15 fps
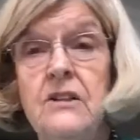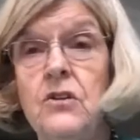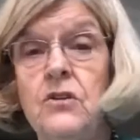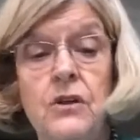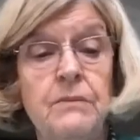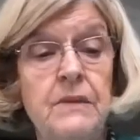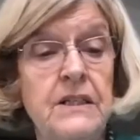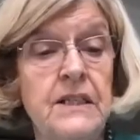
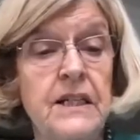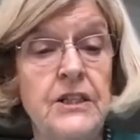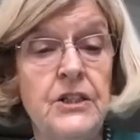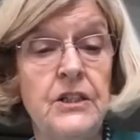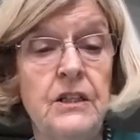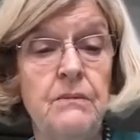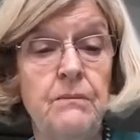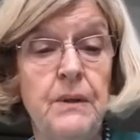
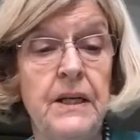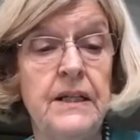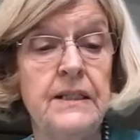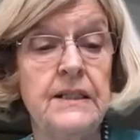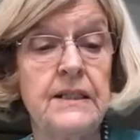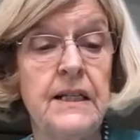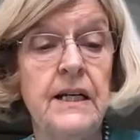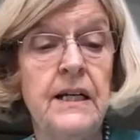documentation in
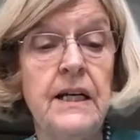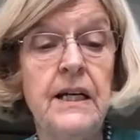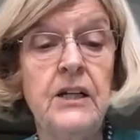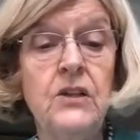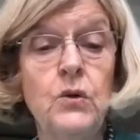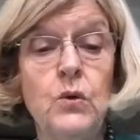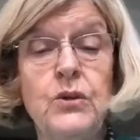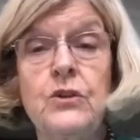place
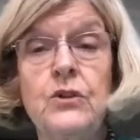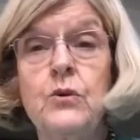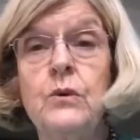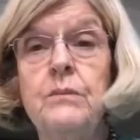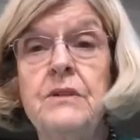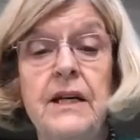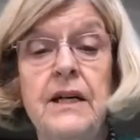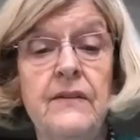in order to
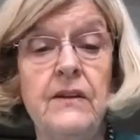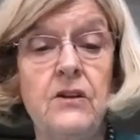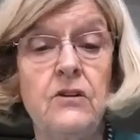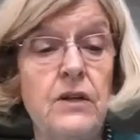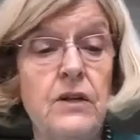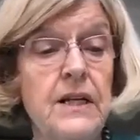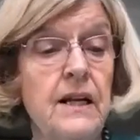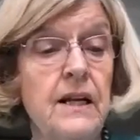obtain the
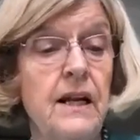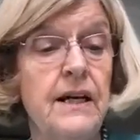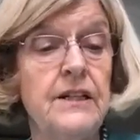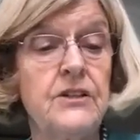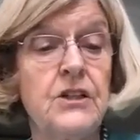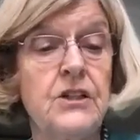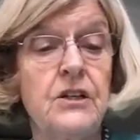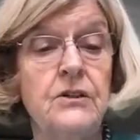green
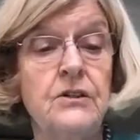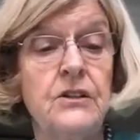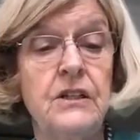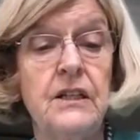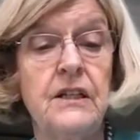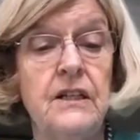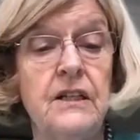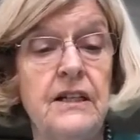light to go to
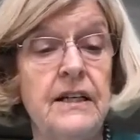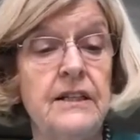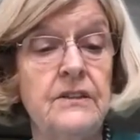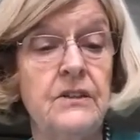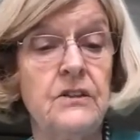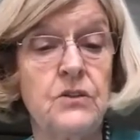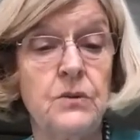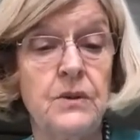Dignitas
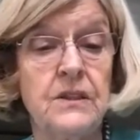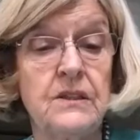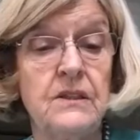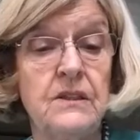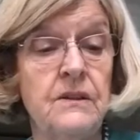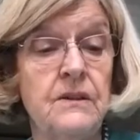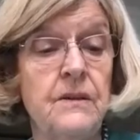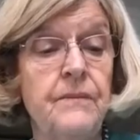in
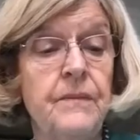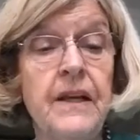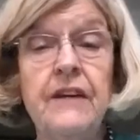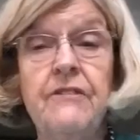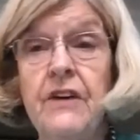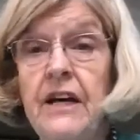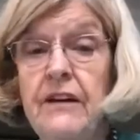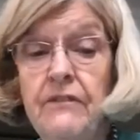Switzerland,
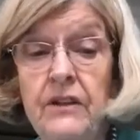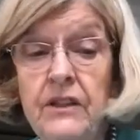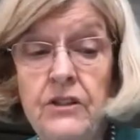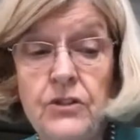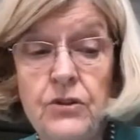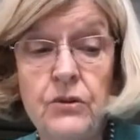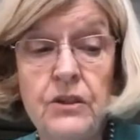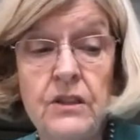if ever he
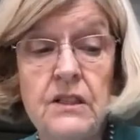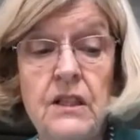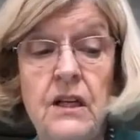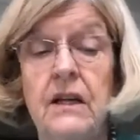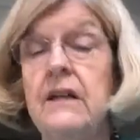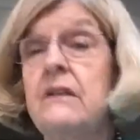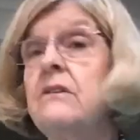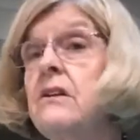should
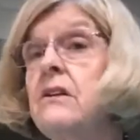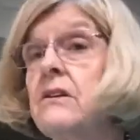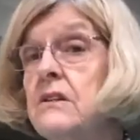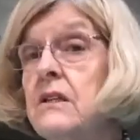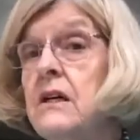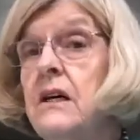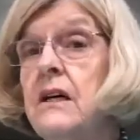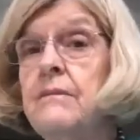decide that the
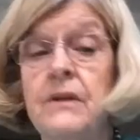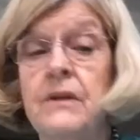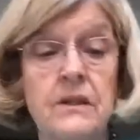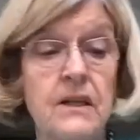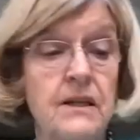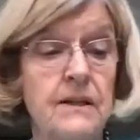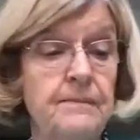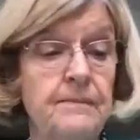time had
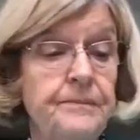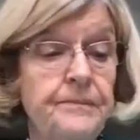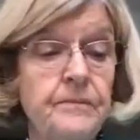come.